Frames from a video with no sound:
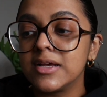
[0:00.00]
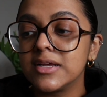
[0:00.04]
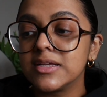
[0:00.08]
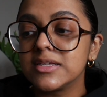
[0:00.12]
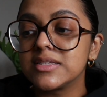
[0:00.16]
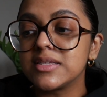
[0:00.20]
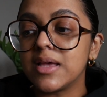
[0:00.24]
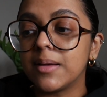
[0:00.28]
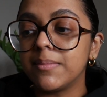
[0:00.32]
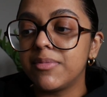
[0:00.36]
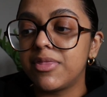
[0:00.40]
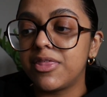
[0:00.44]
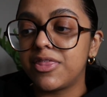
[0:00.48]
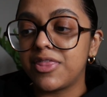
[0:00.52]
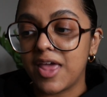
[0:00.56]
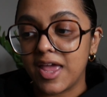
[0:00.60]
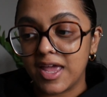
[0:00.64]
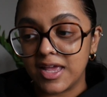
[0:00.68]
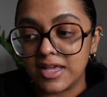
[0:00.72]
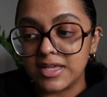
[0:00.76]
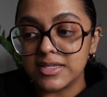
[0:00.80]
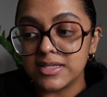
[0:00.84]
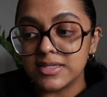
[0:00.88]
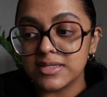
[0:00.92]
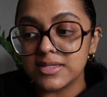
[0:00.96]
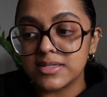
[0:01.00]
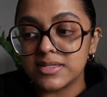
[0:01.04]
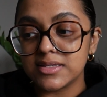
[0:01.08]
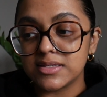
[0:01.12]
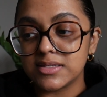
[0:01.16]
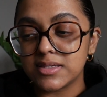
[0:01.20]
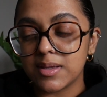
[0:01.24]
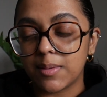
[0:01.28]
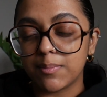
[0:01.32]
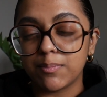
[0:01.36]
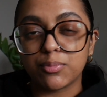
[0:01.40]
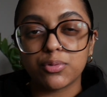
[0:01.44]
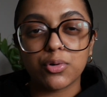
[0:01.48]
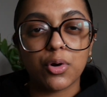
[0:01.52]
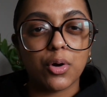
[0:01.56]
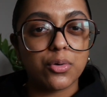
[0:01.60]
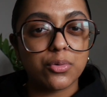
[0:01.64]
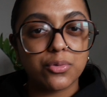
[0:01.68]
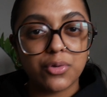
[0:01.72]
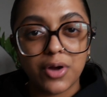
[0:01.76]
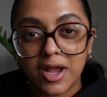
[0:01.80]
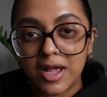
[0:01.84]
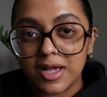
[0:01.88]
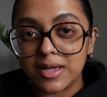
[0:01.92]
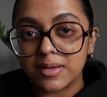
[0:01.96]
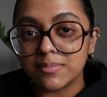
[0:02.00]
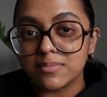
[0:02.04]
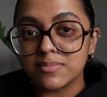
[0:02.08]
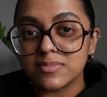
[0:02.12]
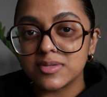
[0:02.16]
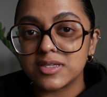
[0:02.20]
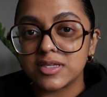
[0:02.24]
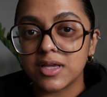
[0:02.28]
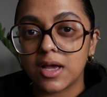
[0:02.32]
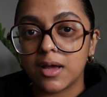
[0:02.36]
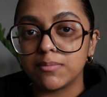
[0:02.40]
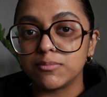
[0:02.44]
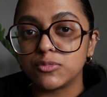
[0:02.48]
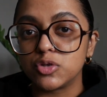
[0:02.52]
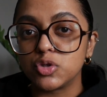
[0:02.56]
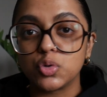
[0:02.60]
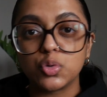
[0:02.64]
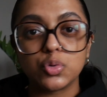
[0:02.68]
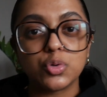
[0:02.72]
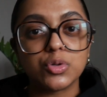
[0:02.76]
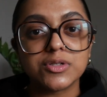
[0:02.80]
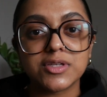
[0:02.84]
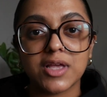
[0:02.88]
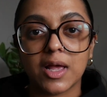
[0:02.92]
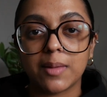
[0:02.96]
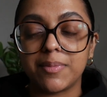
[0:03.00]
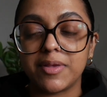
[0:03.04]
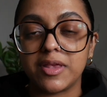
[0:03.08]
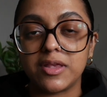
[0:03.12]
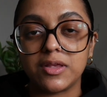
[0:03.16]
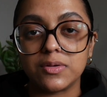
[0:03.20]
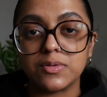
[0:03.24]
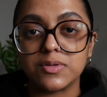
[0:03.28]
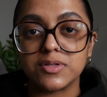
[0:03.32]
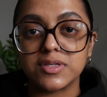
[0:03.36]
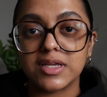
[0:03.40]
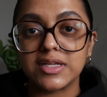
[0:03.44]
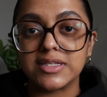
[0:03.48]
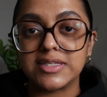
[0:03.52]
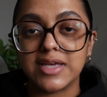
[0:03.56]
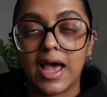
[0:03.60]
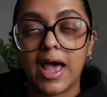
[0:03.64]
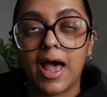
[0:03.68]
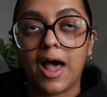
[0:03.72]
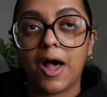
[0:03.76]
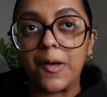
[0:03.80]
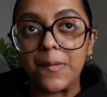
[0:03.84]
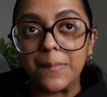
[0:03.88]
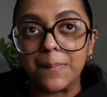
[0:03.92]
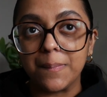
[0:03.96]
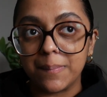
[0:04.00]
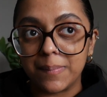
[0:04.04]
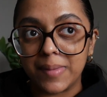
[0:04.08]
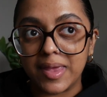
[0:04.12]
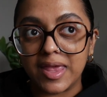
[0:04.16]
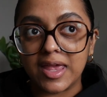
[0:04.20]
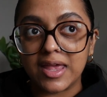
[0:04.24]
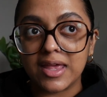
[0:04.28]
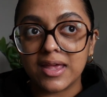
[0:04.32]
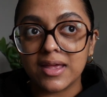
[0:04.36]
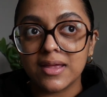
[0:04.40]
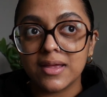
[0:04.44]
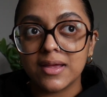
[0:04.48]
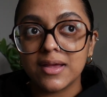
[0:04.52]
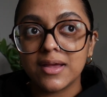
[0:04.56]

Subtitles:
Some things, some programs, some tools I'll be using to help me